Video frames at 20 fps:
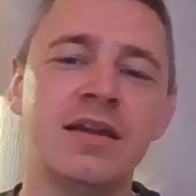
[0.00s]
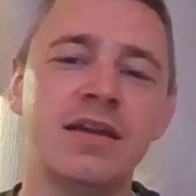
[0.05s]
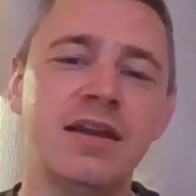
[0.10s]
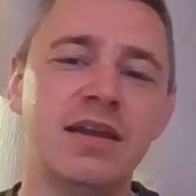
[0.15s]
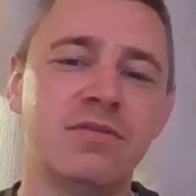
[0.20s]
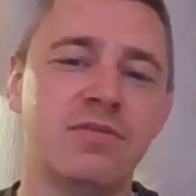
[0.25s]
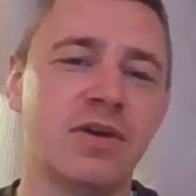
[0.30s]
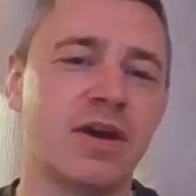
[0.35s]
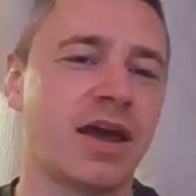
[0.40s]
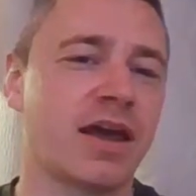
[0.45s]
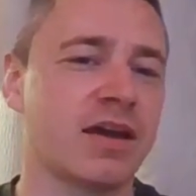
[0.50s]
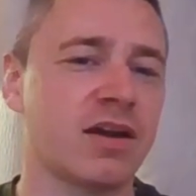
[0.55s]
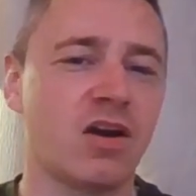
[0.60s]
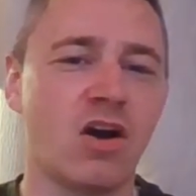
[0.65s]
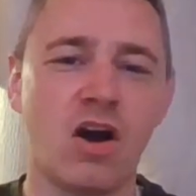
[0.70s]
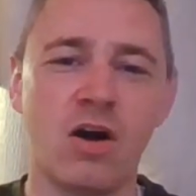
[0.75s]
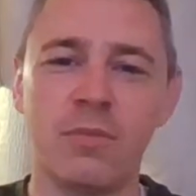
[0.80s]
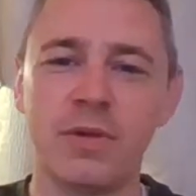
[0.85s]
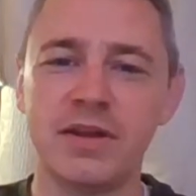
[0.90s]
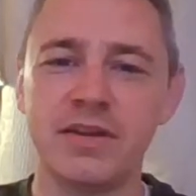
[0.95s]
Leave a
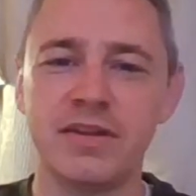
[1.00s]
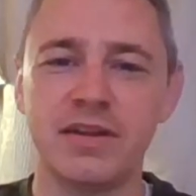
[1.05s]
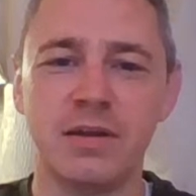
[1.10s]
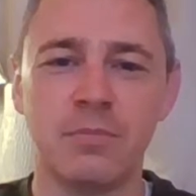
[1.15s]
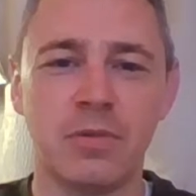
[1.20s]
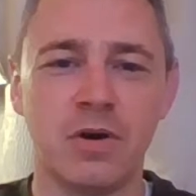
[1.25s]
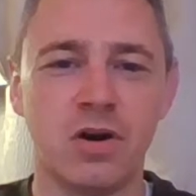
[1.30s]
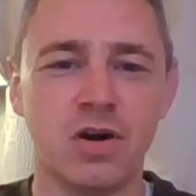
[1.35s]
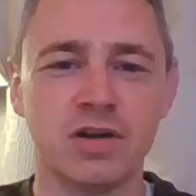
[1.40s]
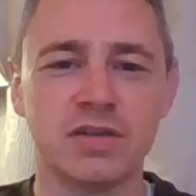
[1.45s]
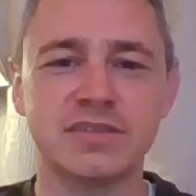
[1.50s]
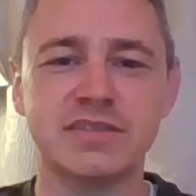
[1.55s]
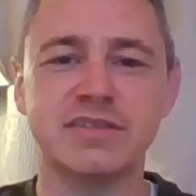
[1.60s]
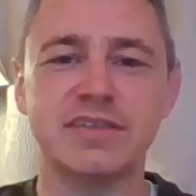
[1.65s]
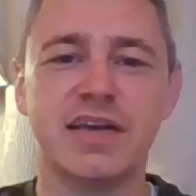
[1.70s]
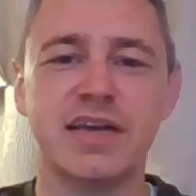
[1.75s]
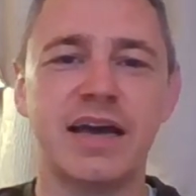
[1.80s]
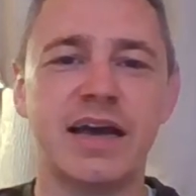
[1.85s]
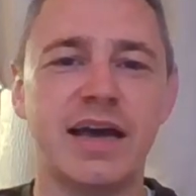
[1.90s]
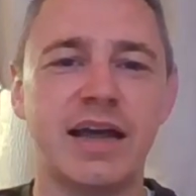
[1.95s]
comment in the box.
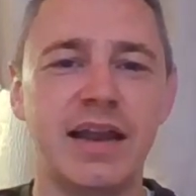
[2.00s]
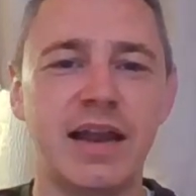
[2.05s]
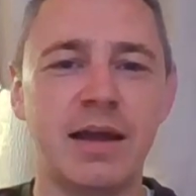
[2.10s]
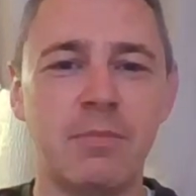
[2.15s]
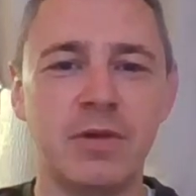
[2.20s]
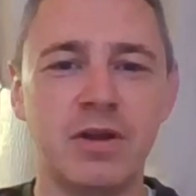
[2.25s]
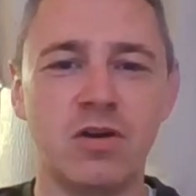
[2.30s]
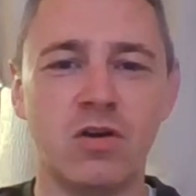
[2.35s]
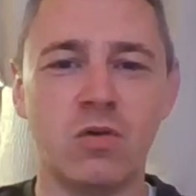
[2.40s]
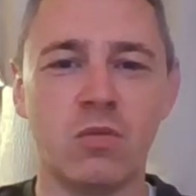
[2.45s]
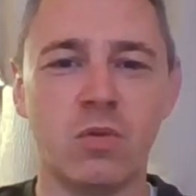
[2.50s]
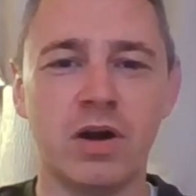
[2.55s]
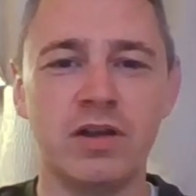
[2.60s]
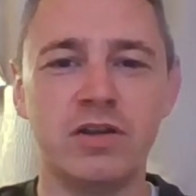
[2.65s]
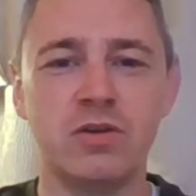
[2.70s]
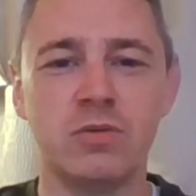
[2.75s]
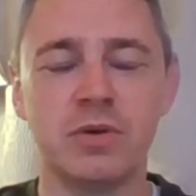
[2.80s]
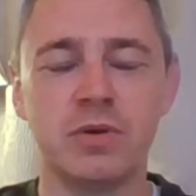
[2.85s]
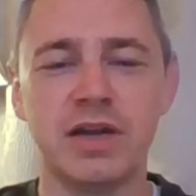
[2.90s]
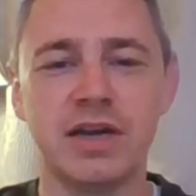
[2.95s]
Let me know what
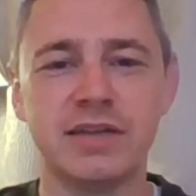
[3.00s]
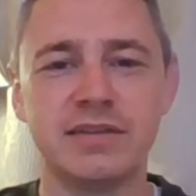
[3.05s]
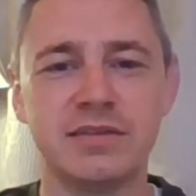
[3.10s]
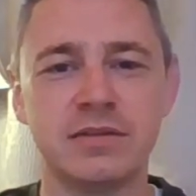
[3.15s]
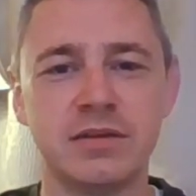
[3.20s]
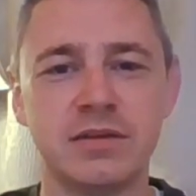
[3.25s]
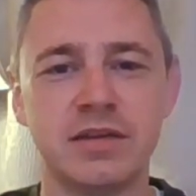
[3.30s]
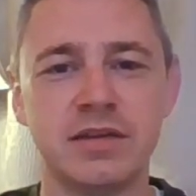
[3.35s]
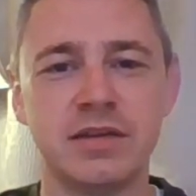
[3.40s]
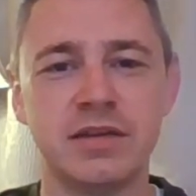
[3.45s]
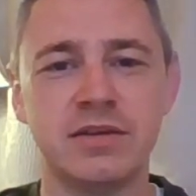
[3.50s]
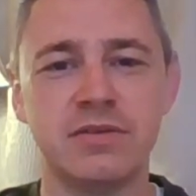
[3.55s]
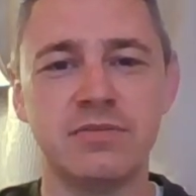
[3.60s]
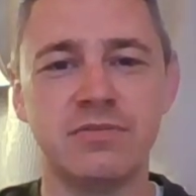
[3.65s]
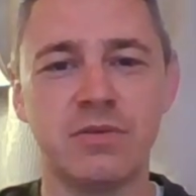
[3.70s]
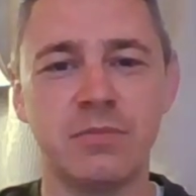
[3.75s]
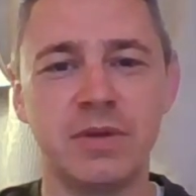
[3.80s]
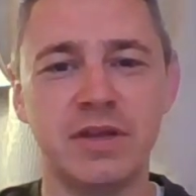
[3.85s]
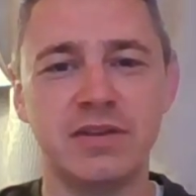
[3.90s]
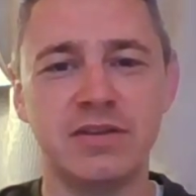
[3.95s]
you would like
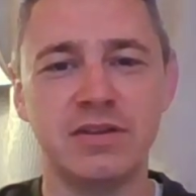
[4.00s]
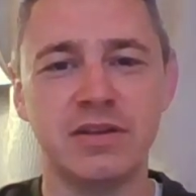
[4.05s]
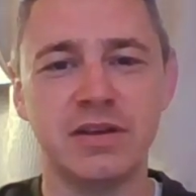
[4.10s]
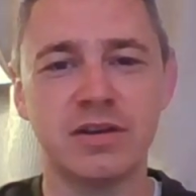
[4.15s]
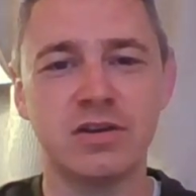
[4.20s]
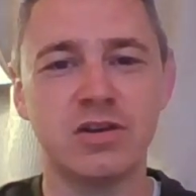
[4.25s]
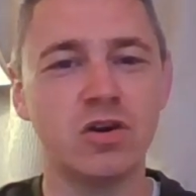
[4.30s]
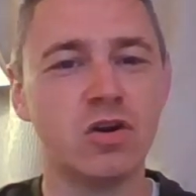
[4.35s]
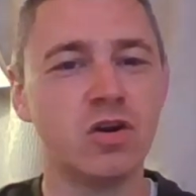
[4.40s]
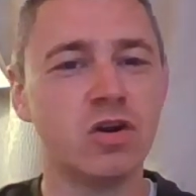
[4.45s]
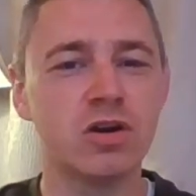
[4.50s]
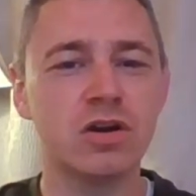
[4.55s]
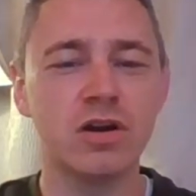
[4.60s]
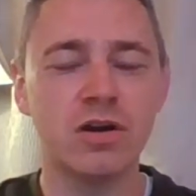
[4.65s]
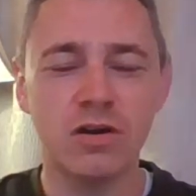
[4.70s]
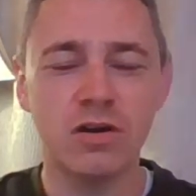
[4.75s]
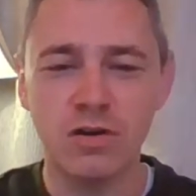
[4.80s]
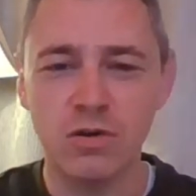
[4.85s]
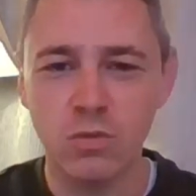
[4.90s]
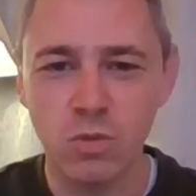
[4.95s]
for me to cook,
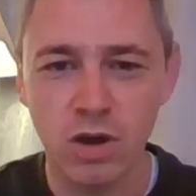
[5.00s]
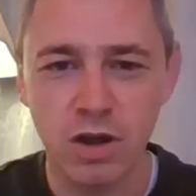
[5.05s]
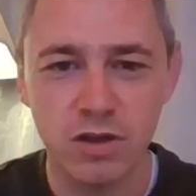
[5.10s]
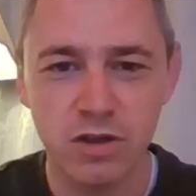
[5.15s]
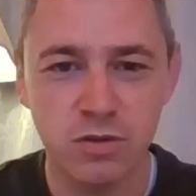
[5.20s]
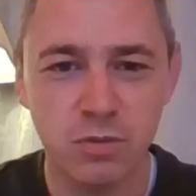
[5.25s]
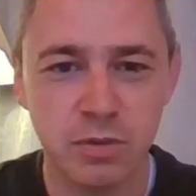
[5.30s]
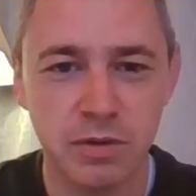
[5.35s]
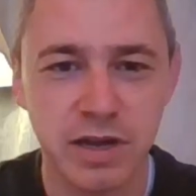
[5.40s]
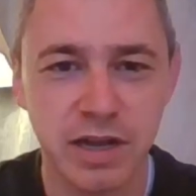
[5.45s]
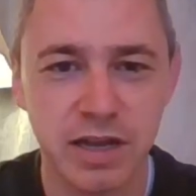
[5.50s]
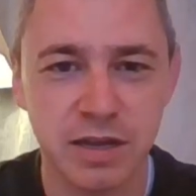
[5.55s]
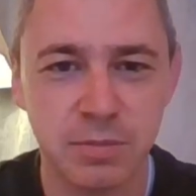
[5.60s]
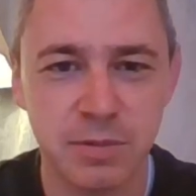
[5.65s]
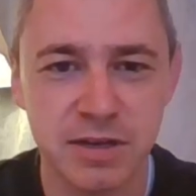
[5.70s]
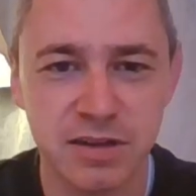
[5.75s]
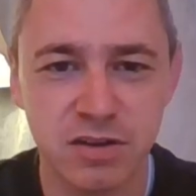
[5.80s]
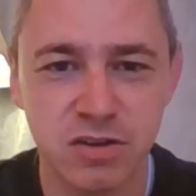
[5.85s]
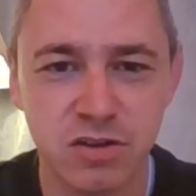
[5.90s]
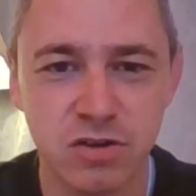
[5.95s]
or what you would like
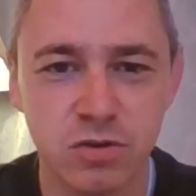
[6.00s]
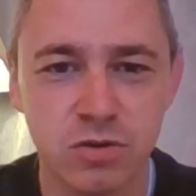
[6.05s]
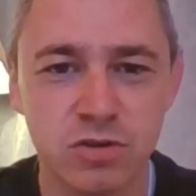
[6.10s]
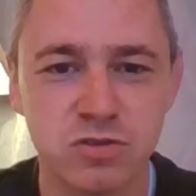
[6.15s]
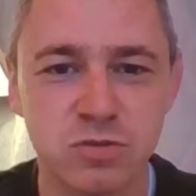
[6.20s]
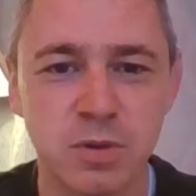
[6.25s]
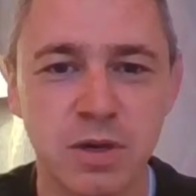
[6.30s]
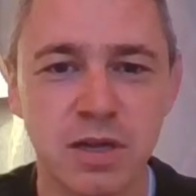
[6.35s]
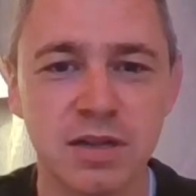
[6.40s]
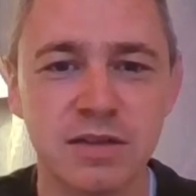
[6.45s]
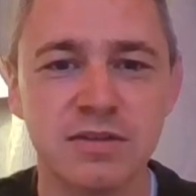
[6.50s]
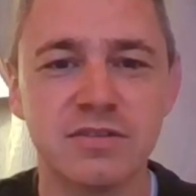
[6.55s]
me to do as well.